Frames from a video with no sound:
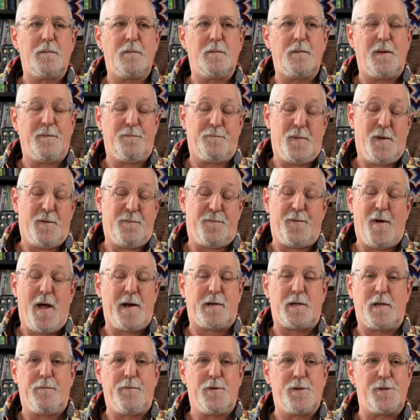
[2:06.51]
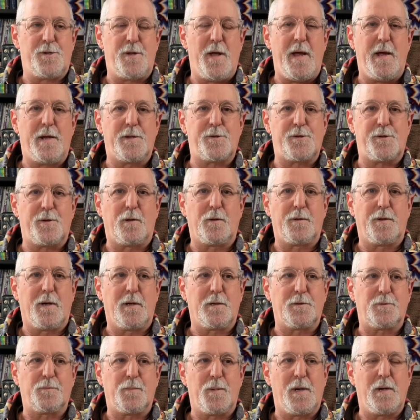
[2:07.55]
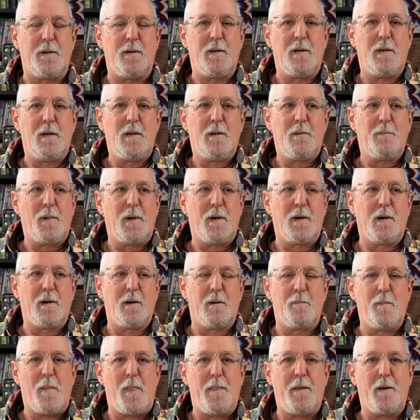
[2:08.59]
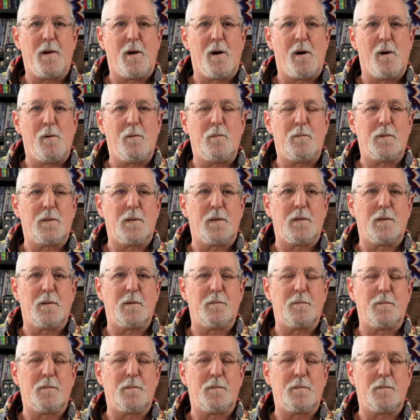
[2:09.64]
In fact, to this day, it still does. But you know,